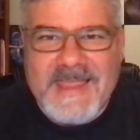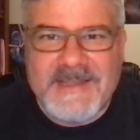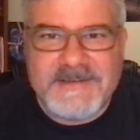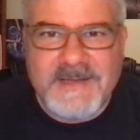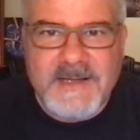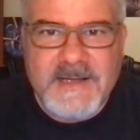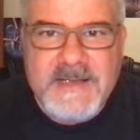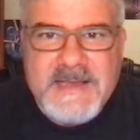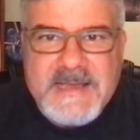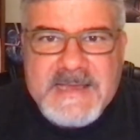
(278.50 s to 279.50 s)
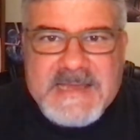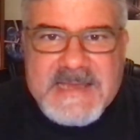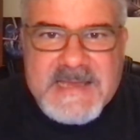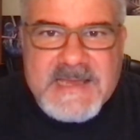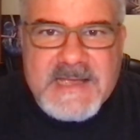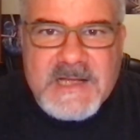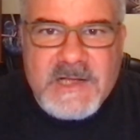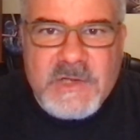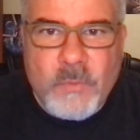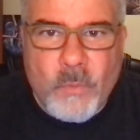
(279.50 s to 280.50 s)
and uh, he
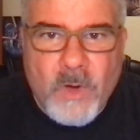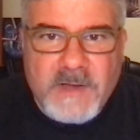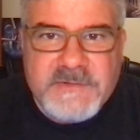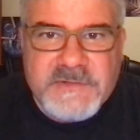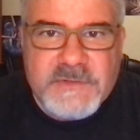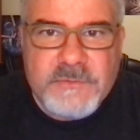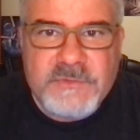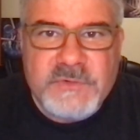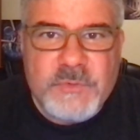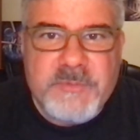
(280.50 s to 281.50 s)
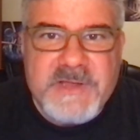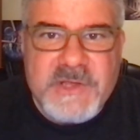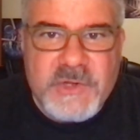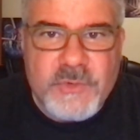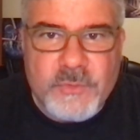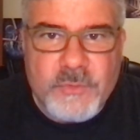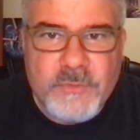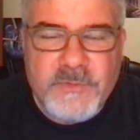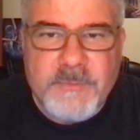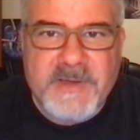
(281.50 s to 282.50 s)
wants you to be you.
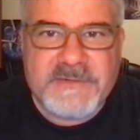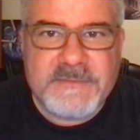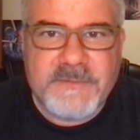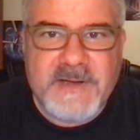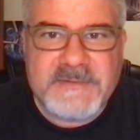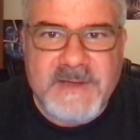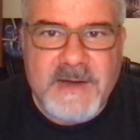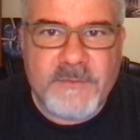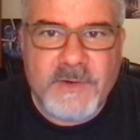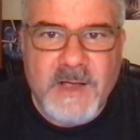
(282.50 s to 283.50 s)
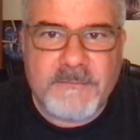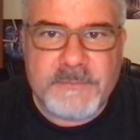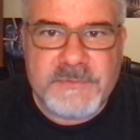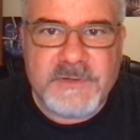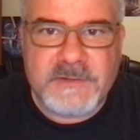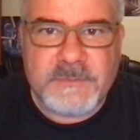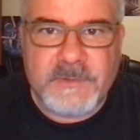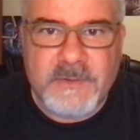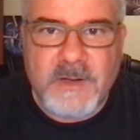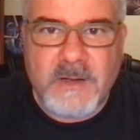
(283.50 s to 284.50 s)
The best advice I ever got from Chuck
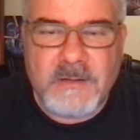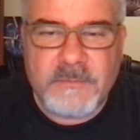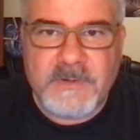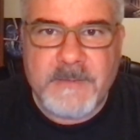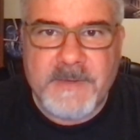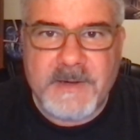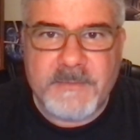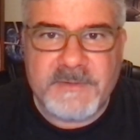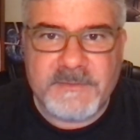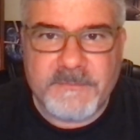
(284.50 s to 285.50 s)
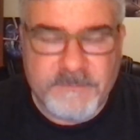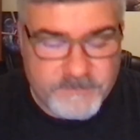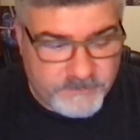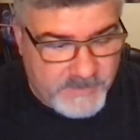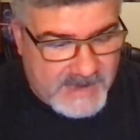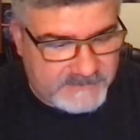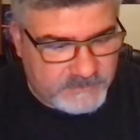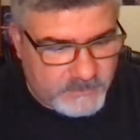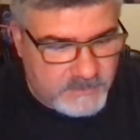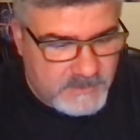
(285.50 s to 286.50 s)
Swindoll when I met him, he's a
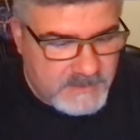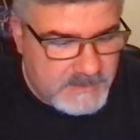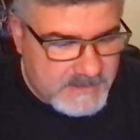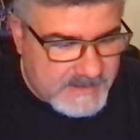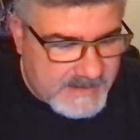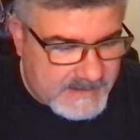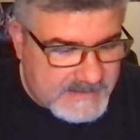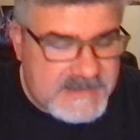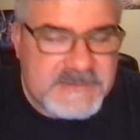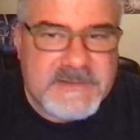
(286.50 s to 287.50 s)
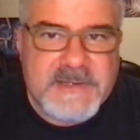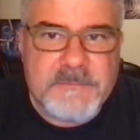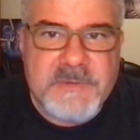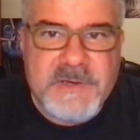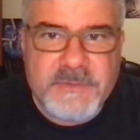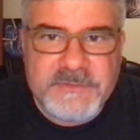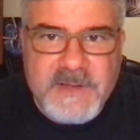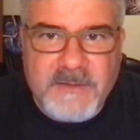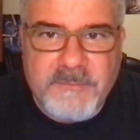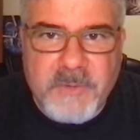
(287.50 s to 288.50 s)
pastor, and he said, "Be
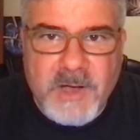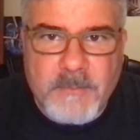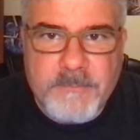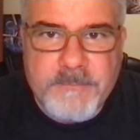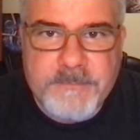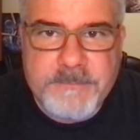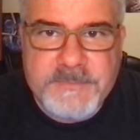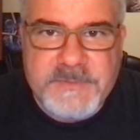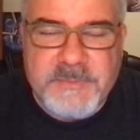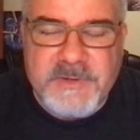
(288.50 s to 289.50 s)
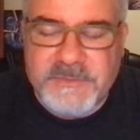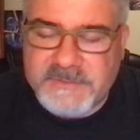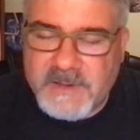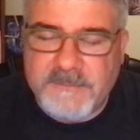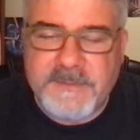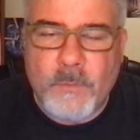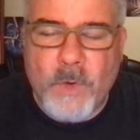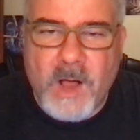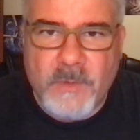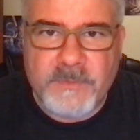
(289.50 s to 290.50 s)
yourself, Bob. Just be yourself and
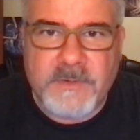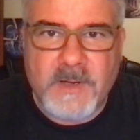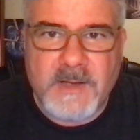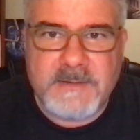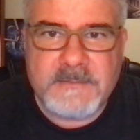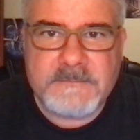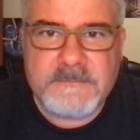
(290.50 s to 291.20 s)
walk with God.